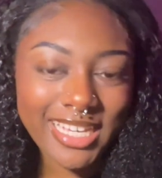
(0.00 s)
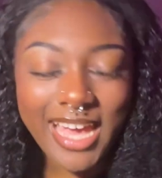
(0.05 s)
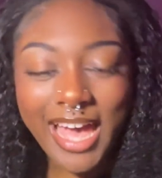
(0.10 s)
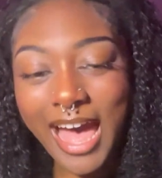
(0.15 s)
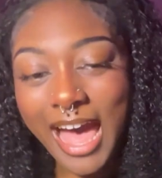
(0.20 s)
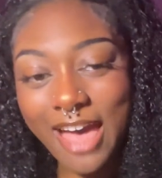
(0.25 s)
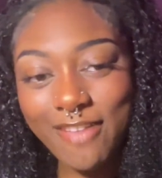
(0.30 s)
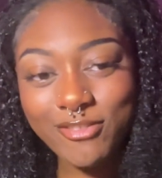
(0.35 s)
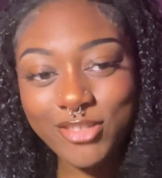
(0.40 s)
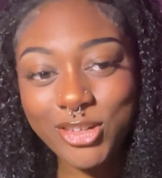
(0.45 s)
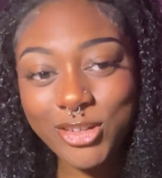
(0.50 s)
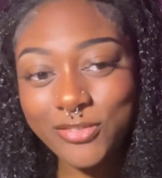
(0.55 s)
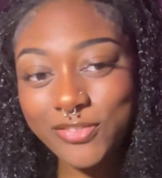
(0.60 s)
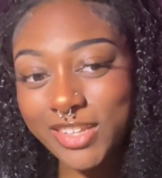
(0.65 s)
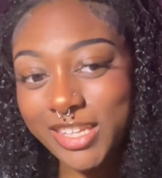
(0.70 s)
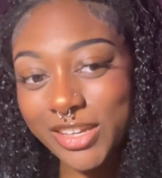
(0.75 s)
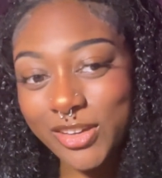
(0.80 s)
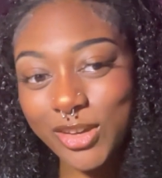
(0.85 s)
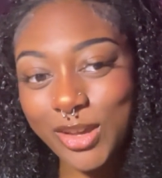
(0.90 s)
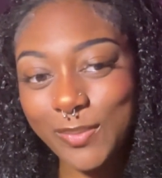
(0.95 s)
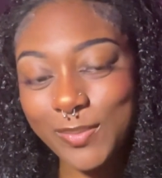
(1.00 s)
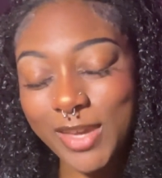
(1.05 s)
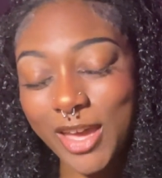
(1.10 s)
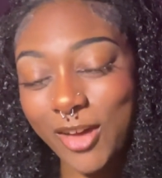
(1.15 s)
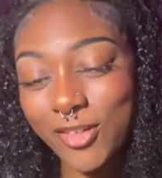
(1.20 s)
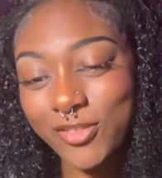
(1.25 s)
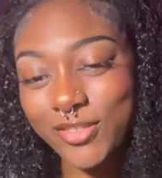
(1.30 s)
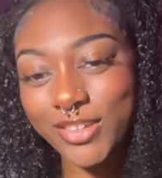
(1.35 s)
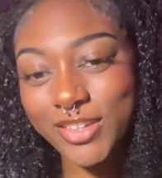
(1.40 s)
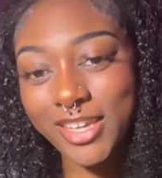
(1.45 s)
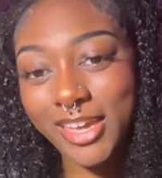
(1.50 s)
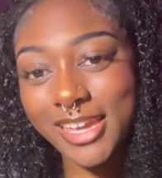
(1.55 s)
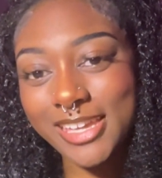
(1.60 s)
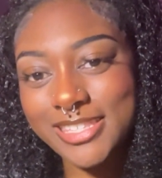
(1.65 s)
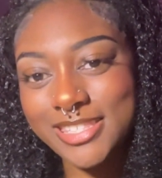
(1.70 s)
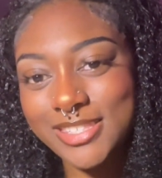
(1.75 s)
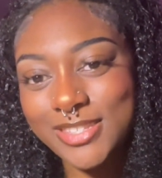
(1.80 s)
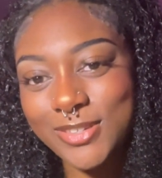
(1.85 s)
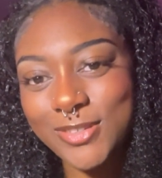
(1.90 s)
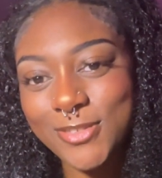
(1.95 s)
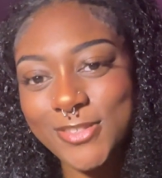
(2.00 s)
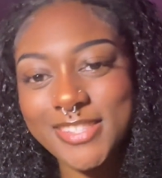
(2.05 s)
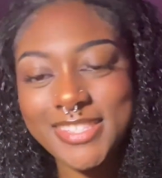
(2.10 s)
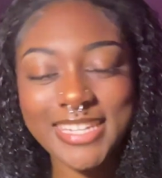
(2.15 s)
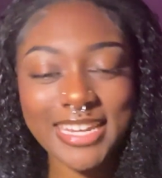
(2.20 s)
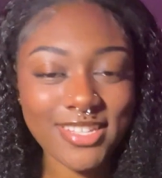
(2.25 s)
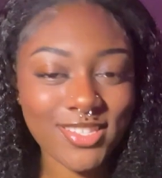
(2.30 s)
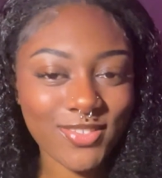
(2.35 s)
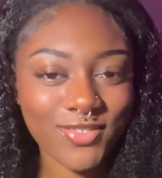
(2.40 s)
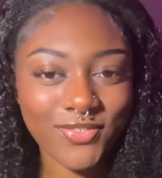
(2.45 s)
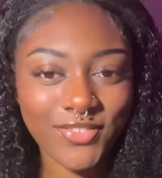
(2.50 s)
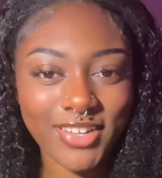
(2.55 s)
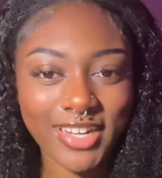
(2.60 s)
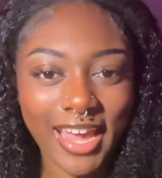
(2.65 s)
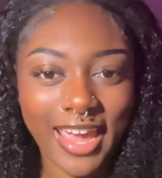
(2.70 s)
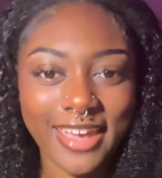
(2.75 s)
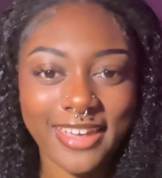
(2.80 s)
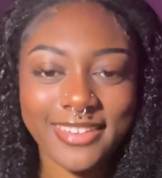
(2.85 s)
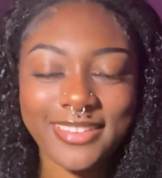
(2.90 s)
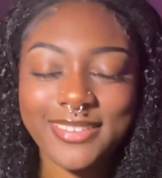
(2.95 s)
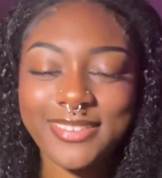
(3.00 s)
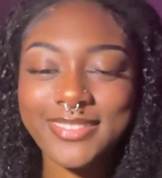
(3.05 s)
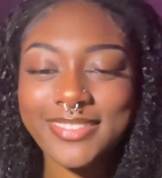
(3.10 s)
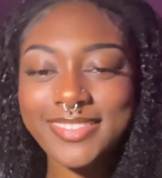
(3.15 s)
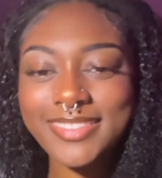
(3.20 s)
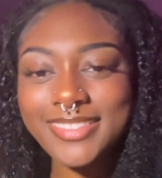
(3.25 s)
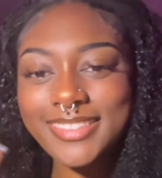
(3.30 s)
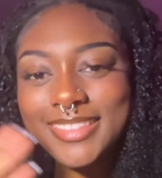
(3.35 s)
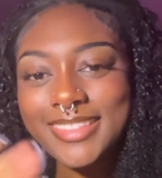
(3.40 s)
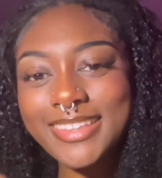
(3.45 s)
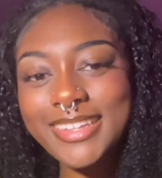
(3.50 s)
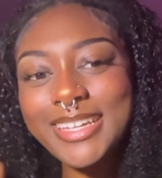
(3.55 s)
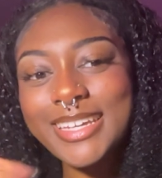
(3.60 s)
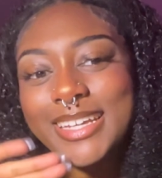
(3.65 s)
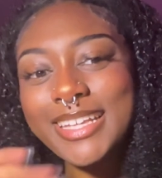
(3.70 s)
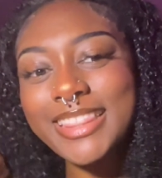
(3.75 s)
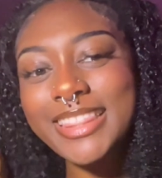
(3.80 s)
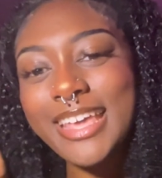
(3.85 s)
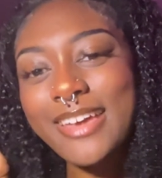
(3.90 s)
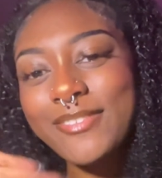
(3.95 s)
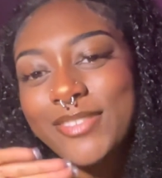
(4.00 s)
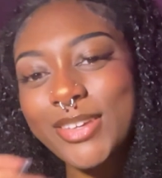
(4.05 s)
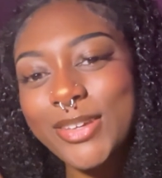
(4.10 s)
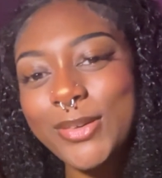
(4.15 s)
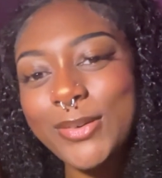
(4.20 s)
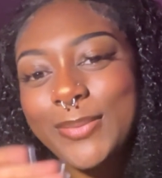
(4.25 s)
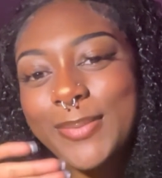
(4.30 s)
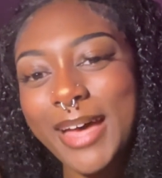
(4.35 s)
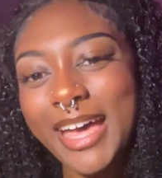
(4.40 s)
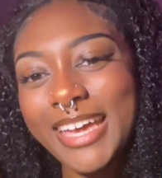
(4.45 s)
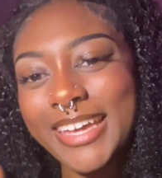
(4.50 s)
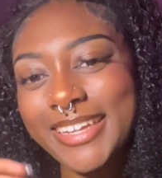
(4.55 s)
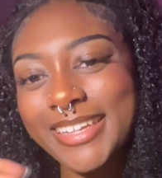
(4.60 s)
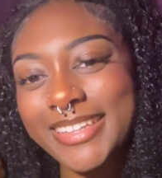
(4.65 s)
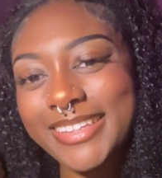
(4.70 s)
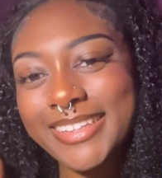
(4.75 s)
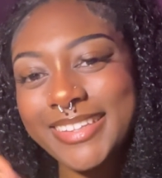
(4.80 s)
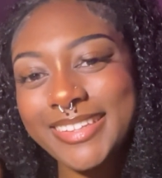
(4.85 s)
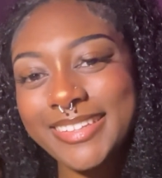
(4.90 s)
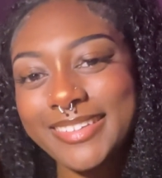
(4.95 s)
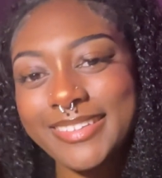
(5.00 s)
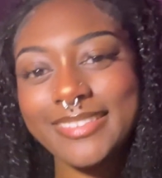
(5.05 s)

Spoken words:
I have a new video coming out for you guys soon. Stay tuned for that. Love you, bye.